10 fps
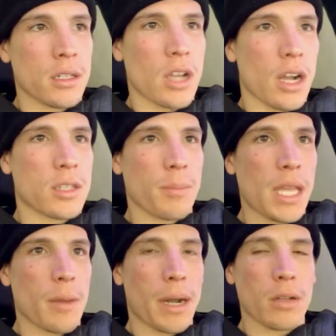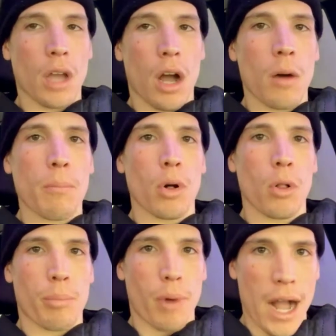talked to me about the
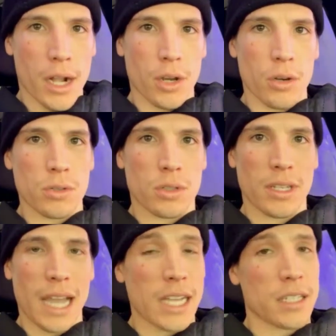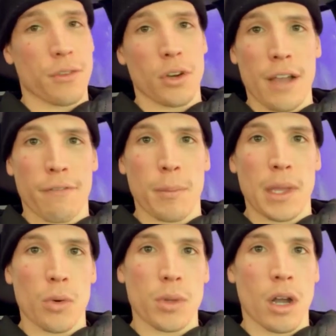Humboldt Broncos. Guys, if you're not
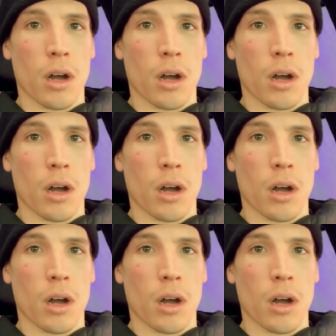familiar with the